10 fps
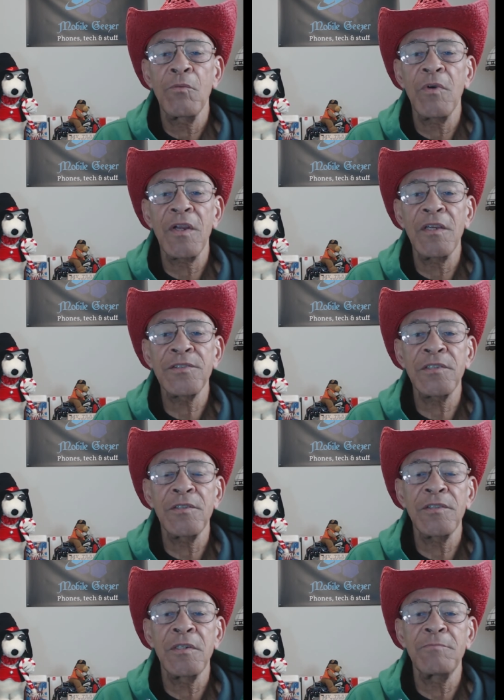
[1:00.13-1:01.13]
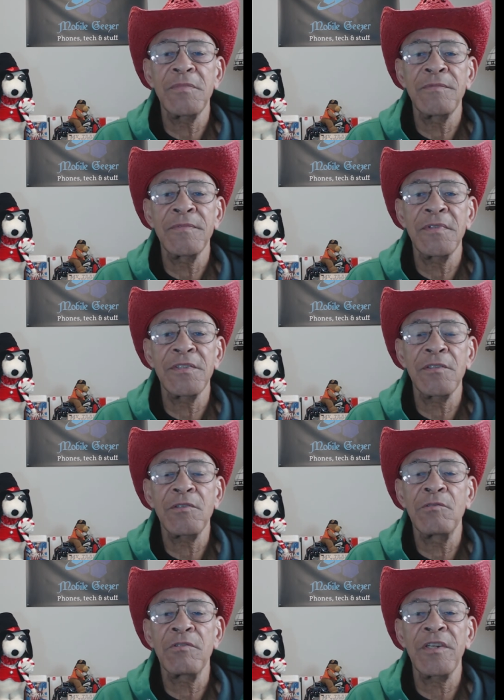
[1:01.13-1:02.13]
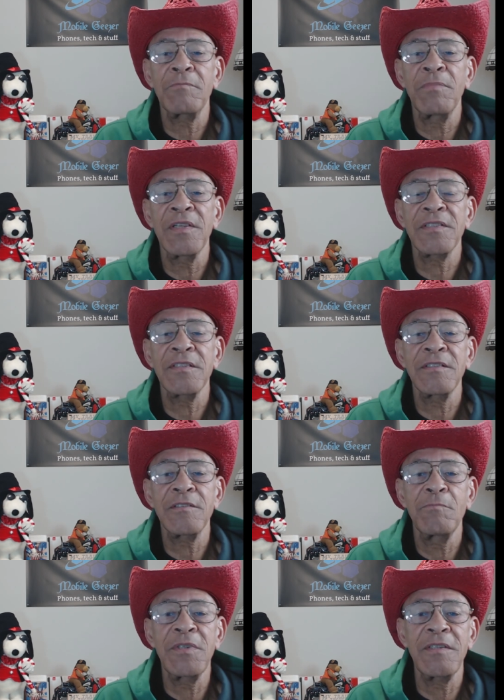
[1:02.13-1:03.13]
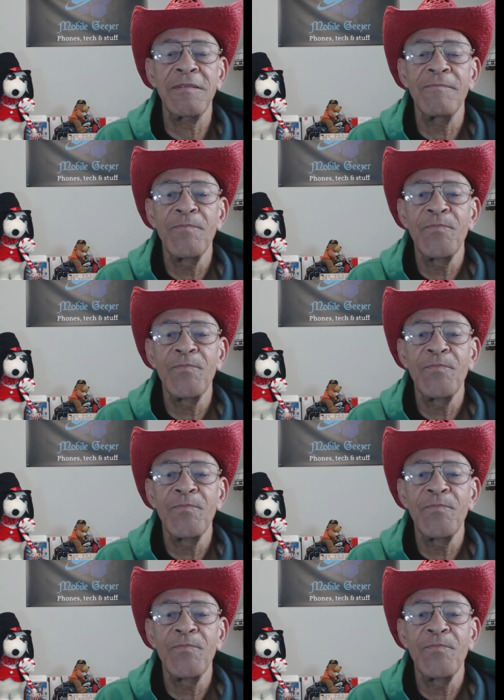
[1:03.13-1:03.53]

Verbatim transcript: what I'll show them is a great blessing to me,